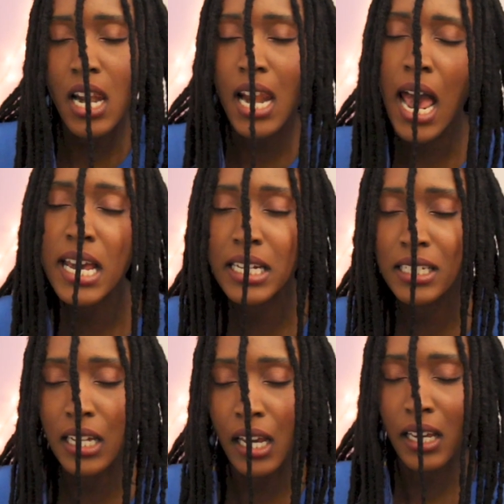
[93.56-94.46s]
a
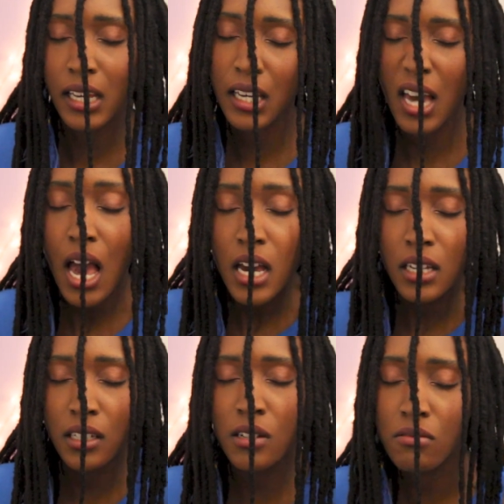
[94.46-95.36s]
lady,
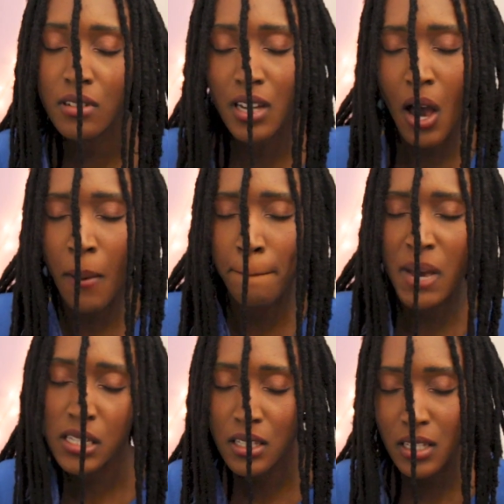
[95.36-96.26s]
you
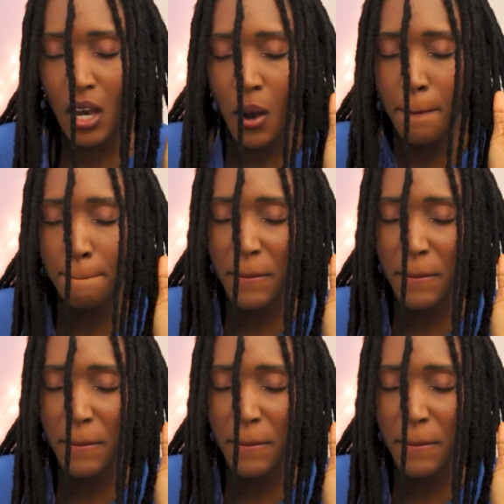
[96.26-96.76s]
gon' miss your